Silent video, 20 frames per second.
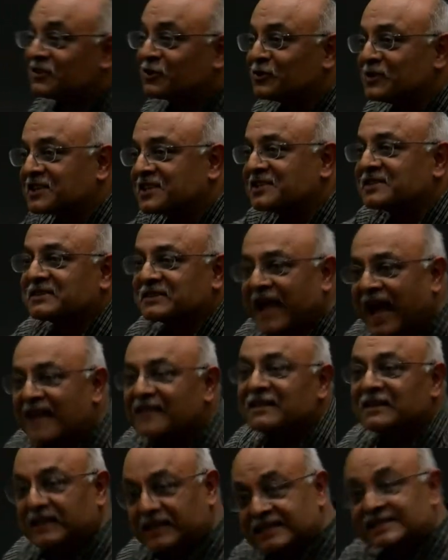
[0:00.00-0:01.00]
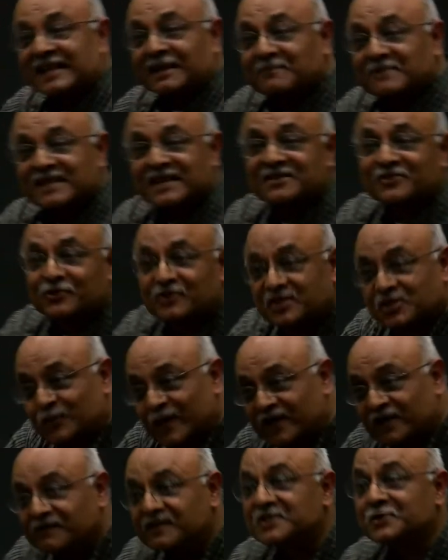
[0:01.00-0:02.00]
through the, and in some sense through the
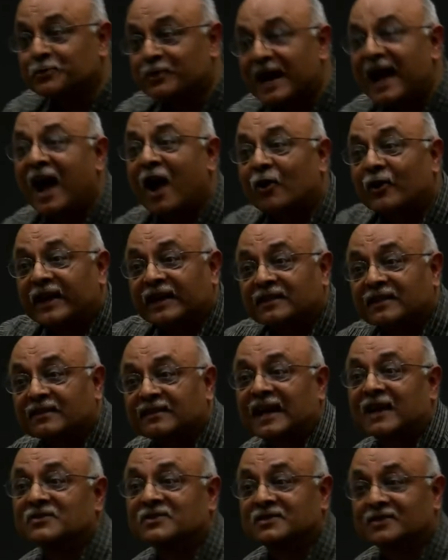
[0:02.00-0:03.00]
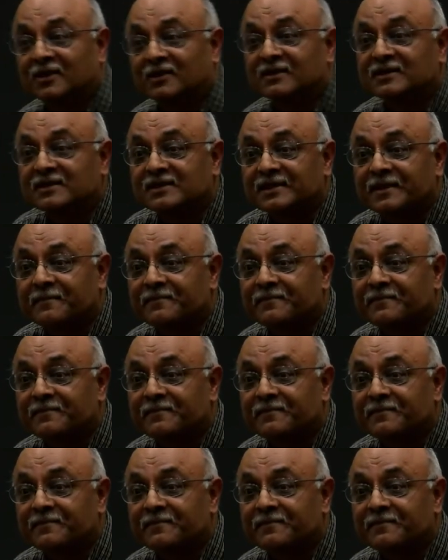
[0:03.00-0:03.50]
sweat of his brow get the $1,000.